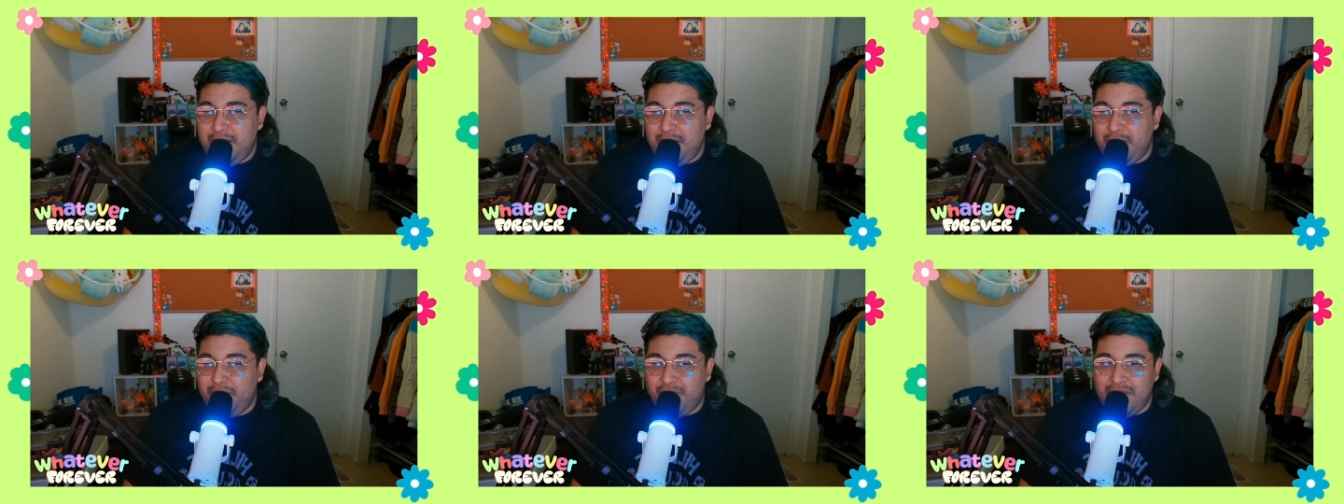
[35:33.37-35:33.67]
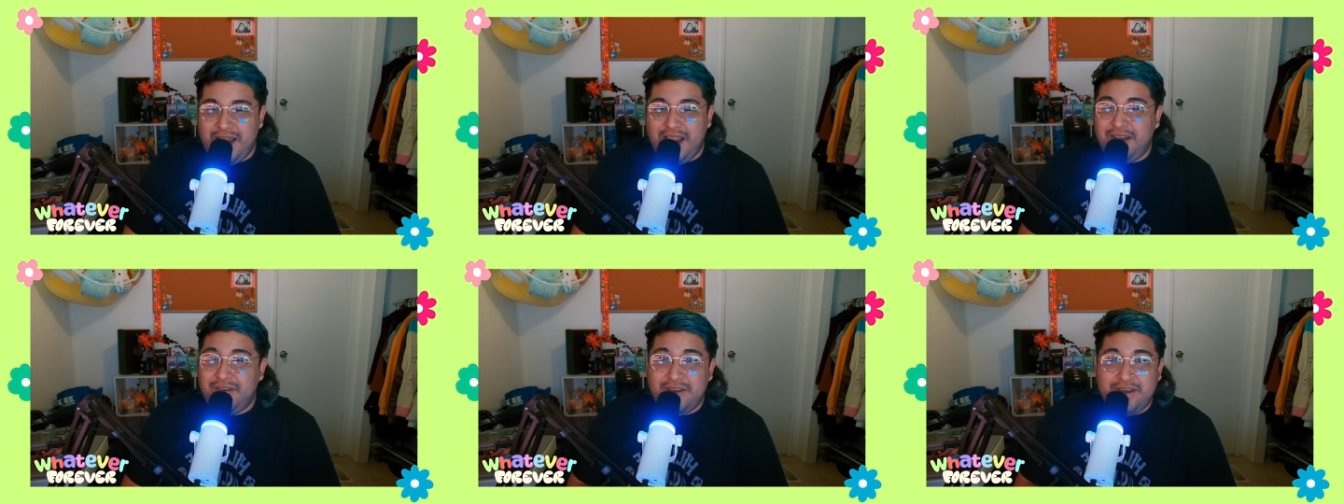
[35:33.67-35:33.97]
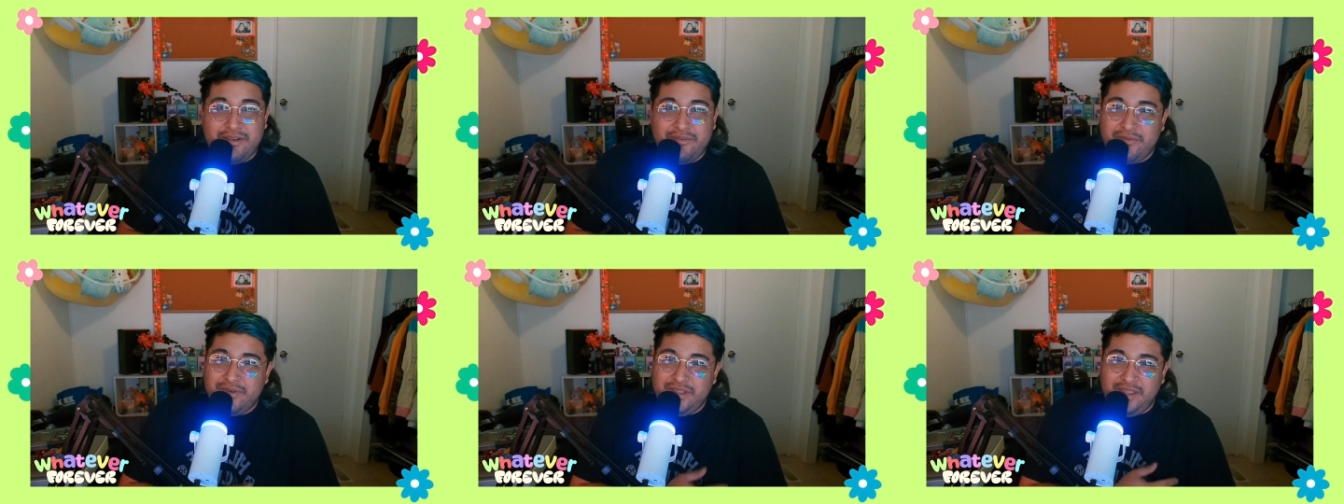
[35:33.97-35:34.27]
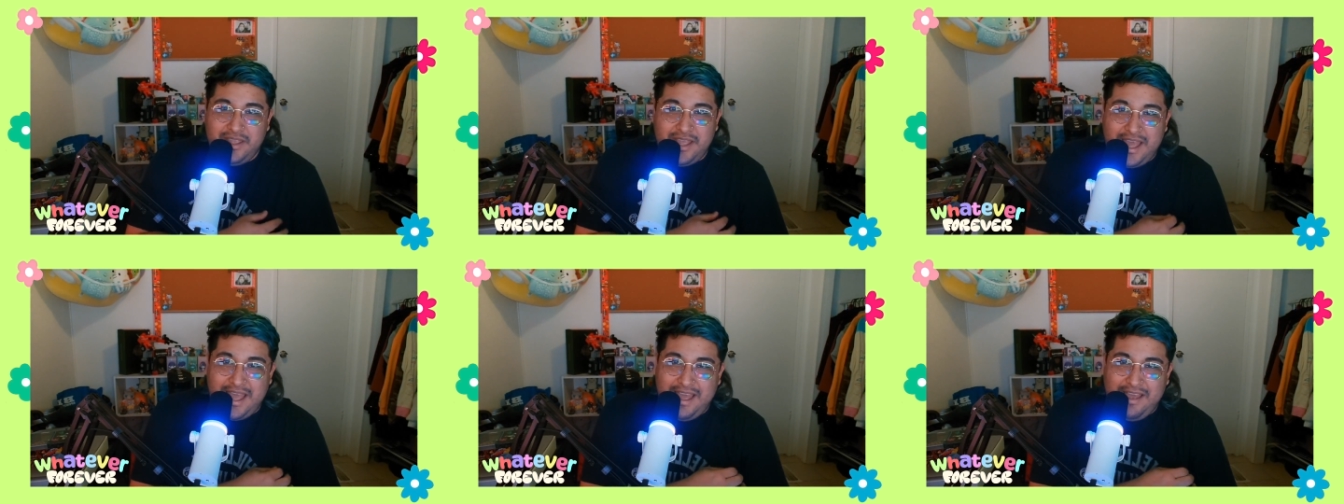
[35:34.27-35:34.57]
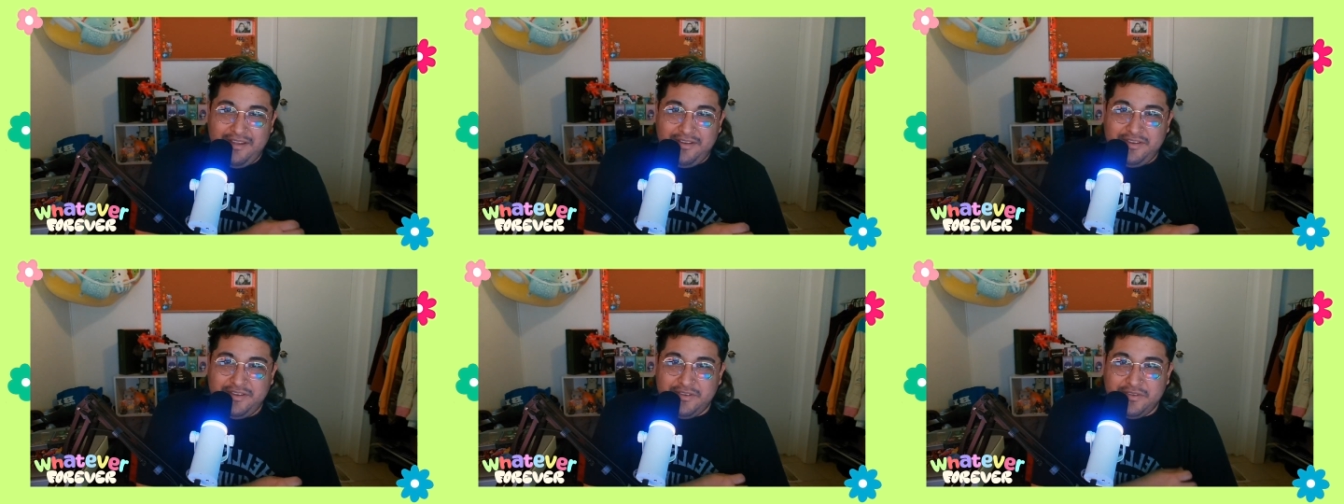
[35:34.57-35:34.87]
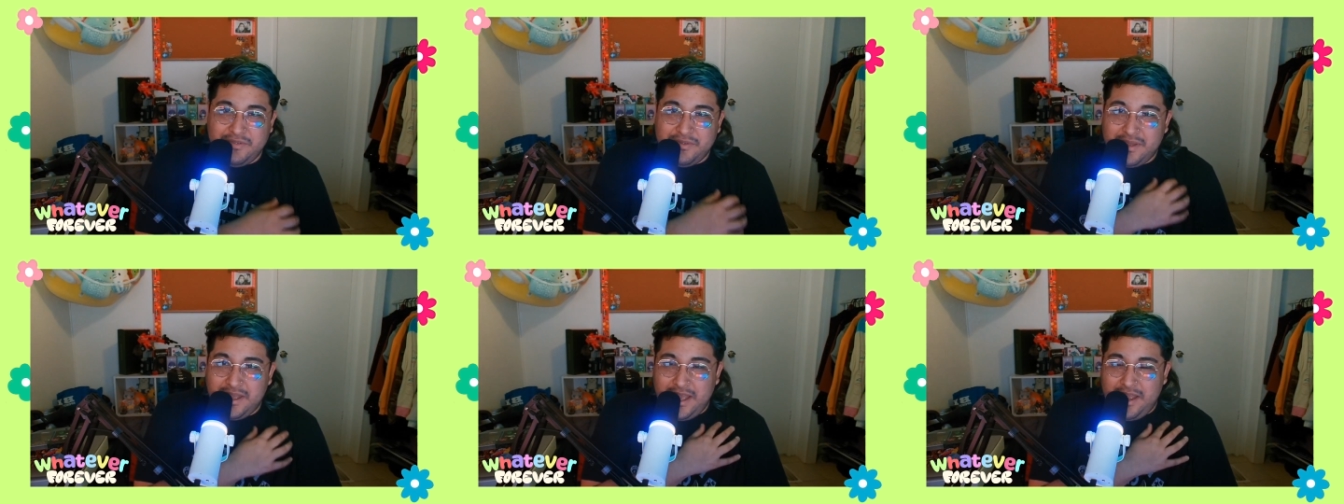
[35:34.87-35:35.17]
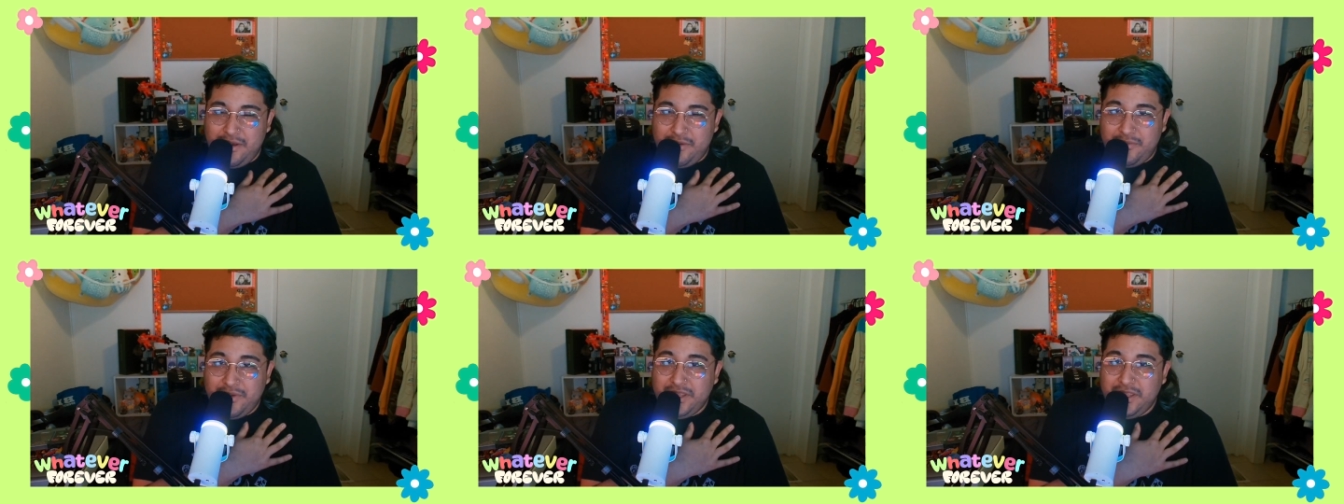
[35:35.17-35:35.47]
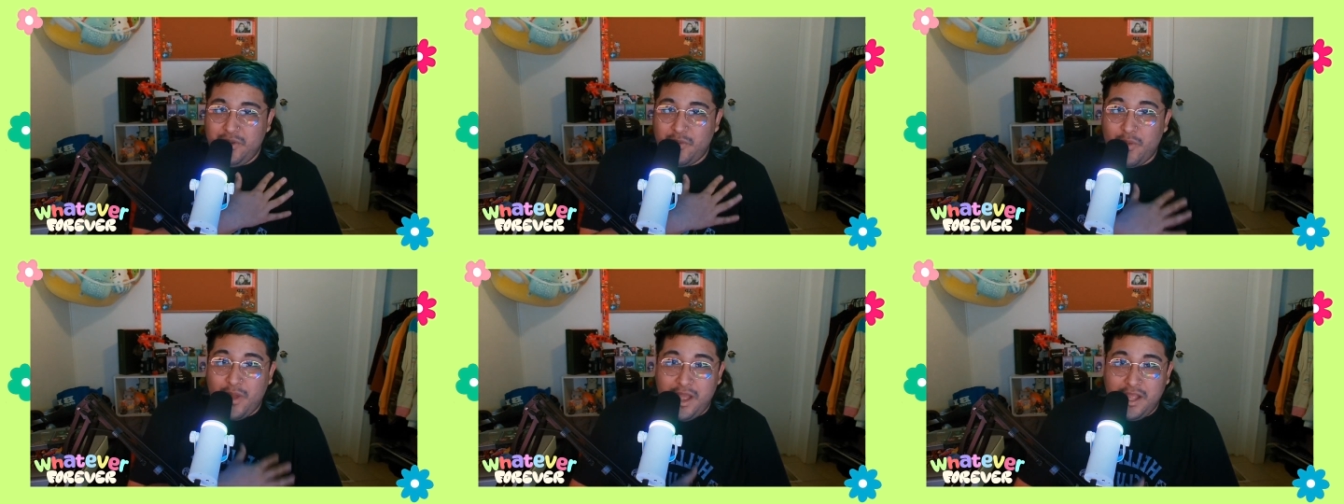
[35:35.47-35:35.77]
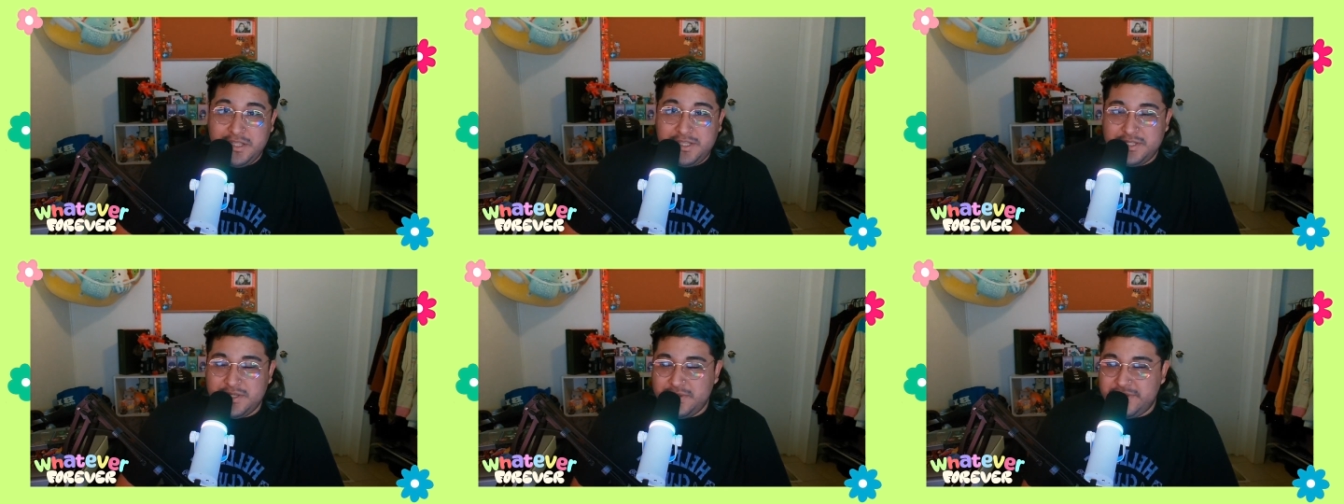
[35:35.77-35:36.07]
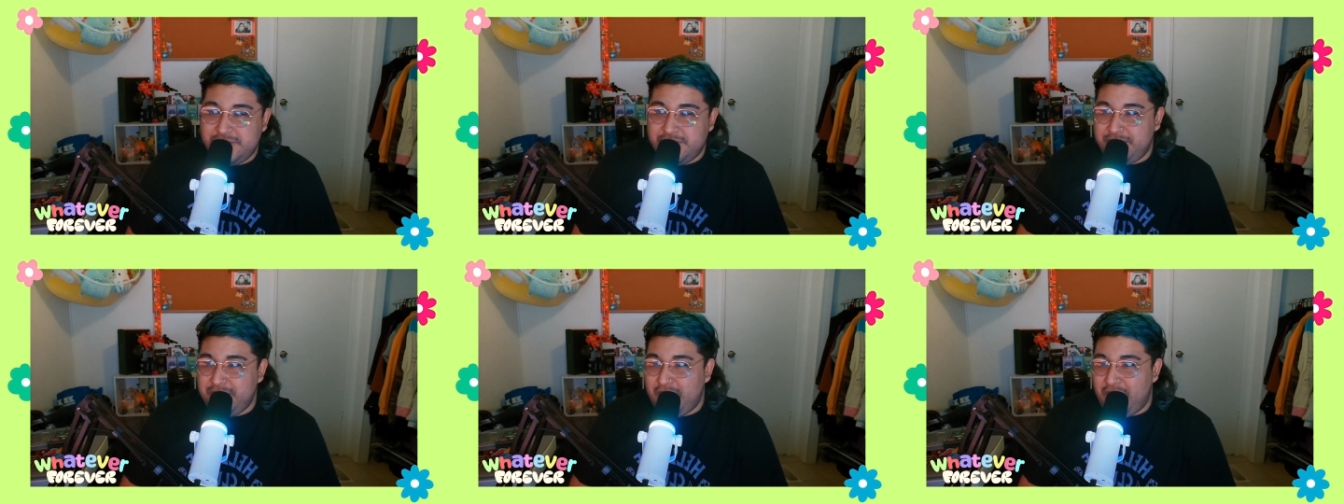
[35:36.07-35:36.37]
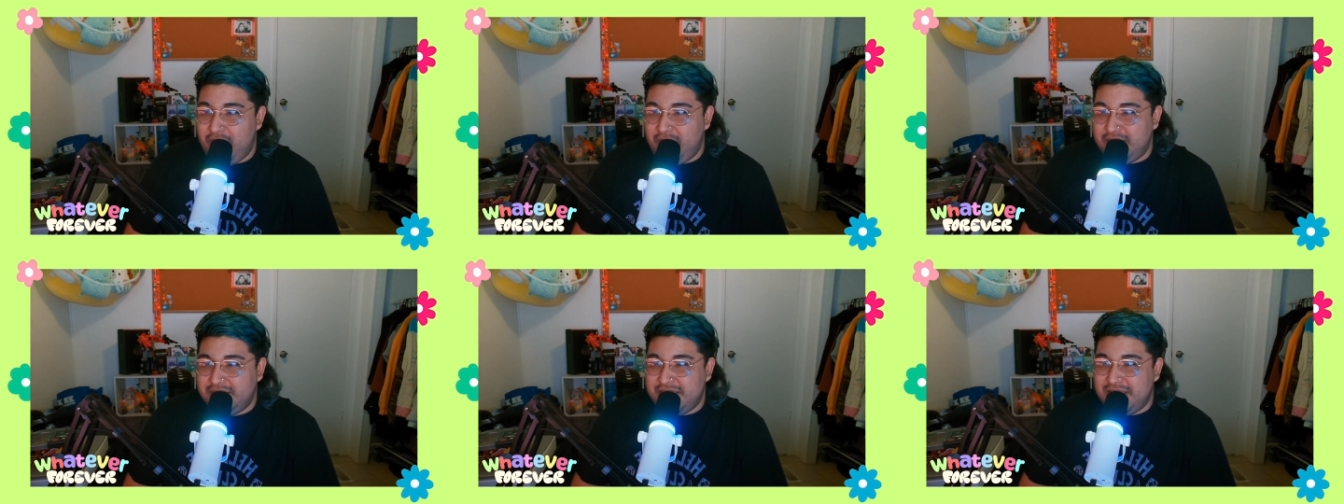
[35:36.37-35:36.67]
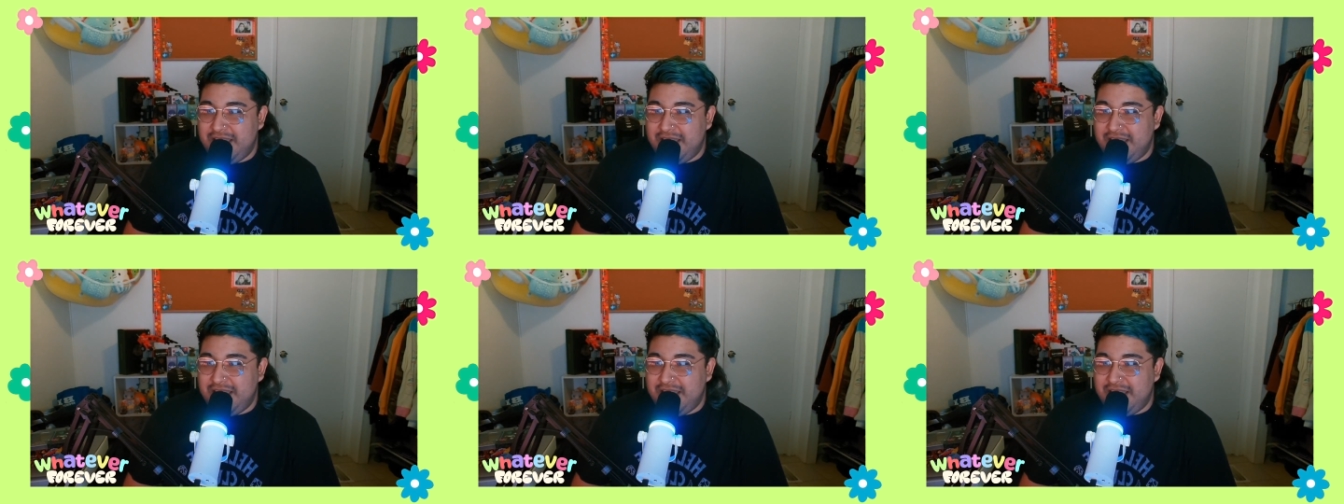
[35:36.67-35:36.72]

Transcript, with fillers: When I didn't really have to, I really want to, to be honest.